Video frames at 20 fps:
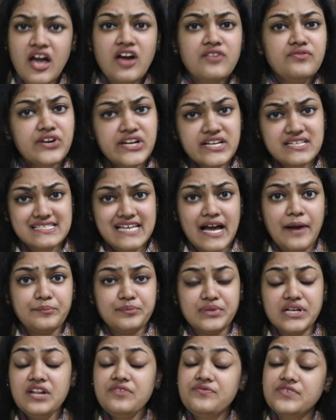For
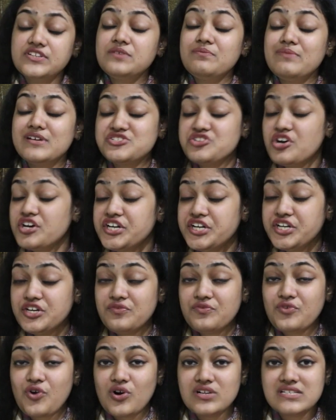example, for the majority
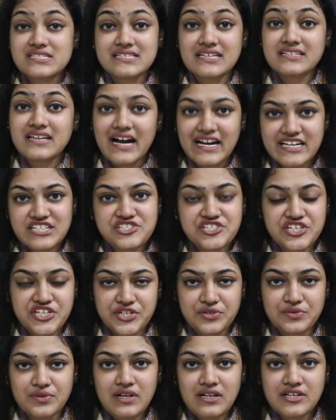of calls that I
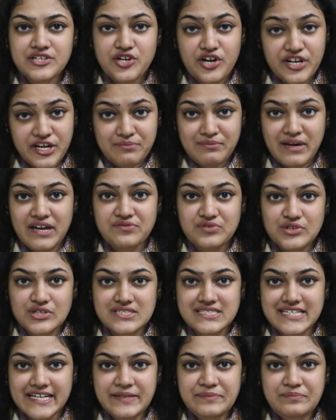schedule during my work
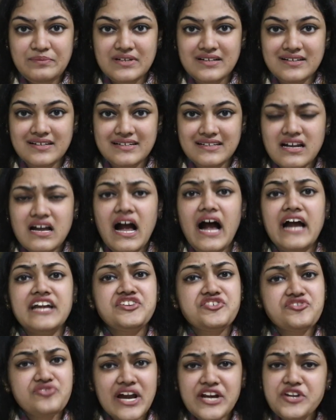time, I
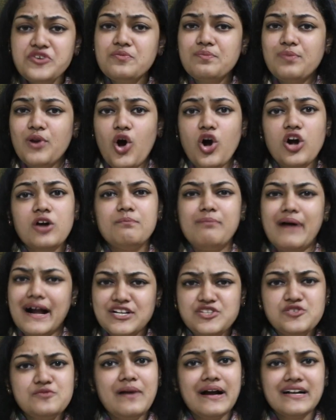try to block
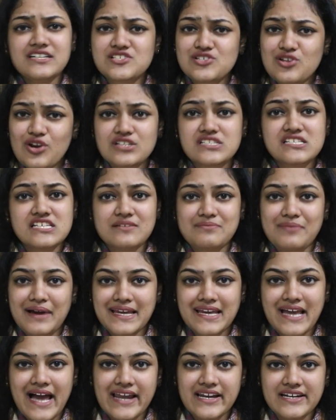back-to-back slots in my
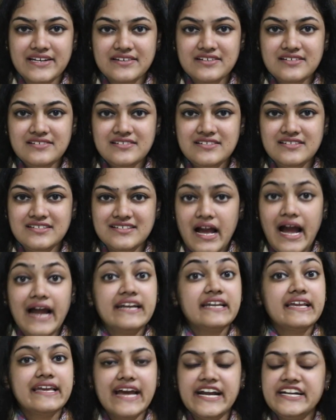calendar
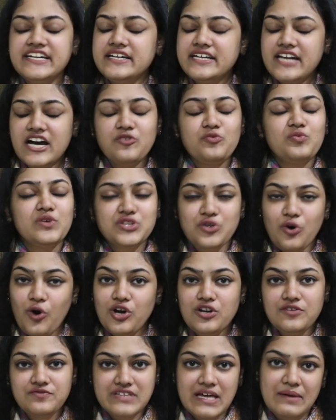and get done with all
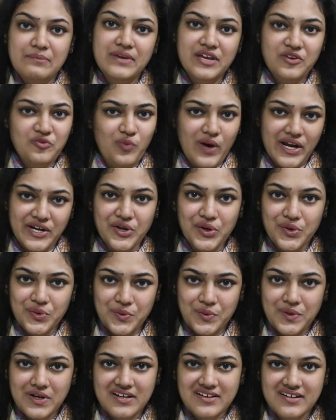of them in one go.
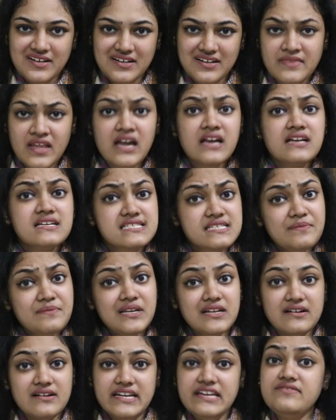
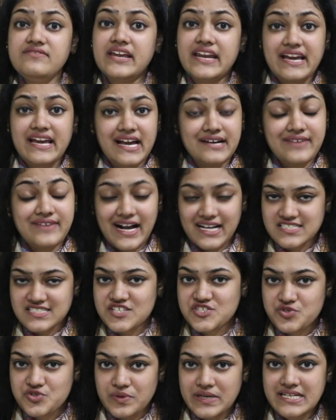Similarly, when I have
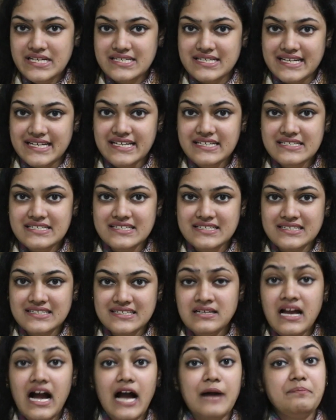access to internet,
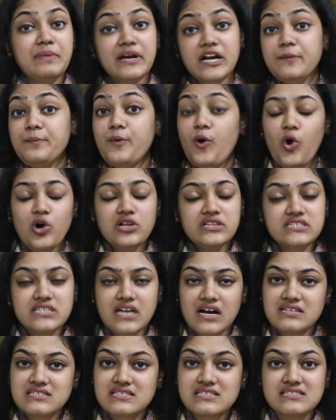I pick up all the
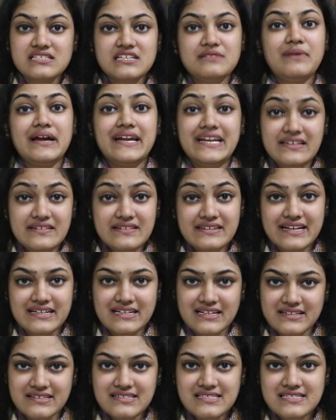tasks in my internet
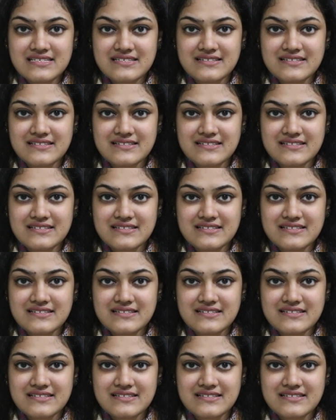list,